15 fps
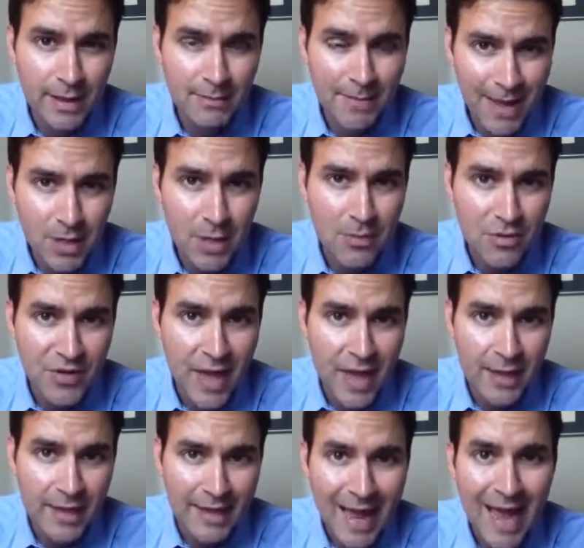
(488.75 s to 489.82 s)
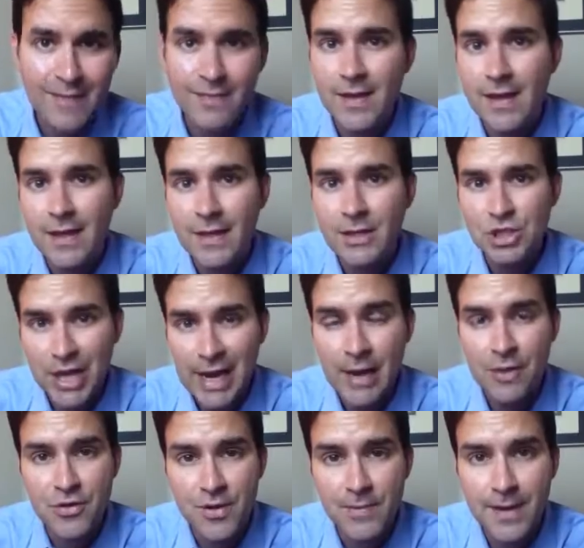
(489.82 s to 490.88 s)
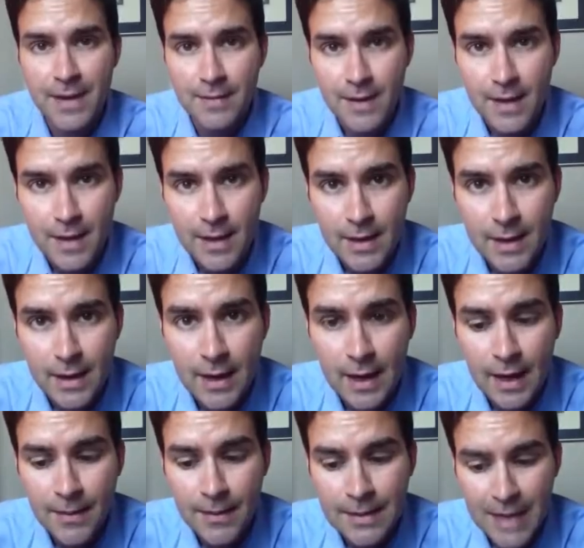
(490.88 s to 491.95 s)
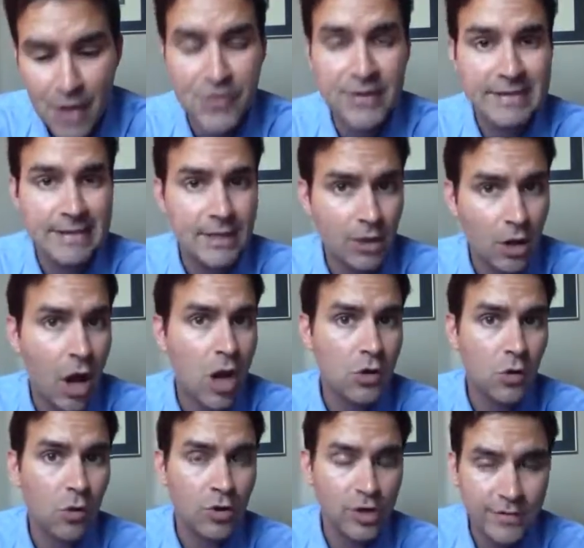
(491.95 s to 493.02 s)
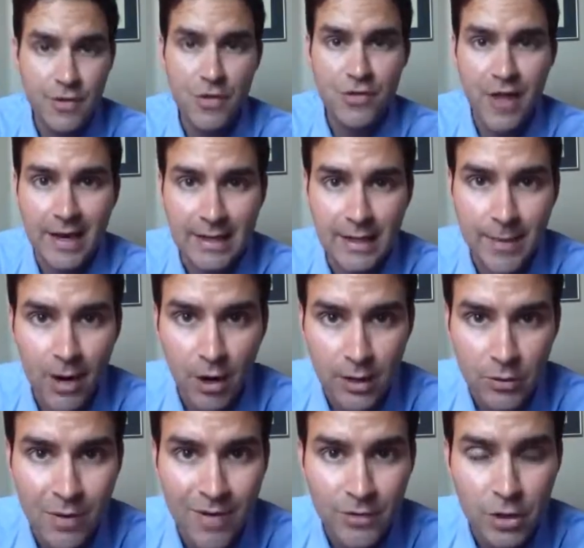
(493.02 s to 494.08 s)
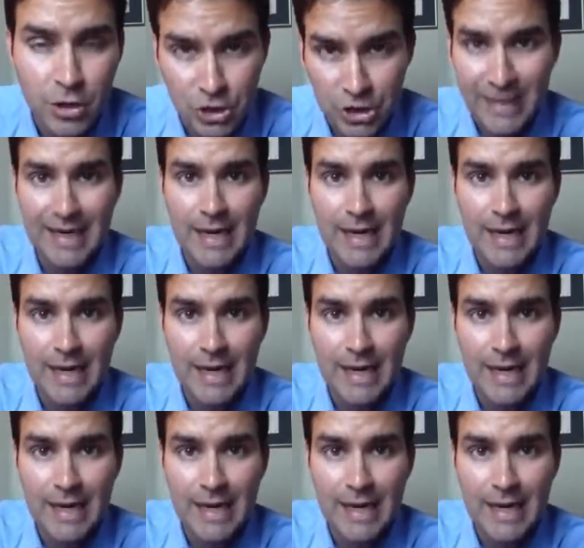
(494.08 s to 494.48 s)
make no mistake, it had the chance to be the Lexington and Concord of the Second American Revolution.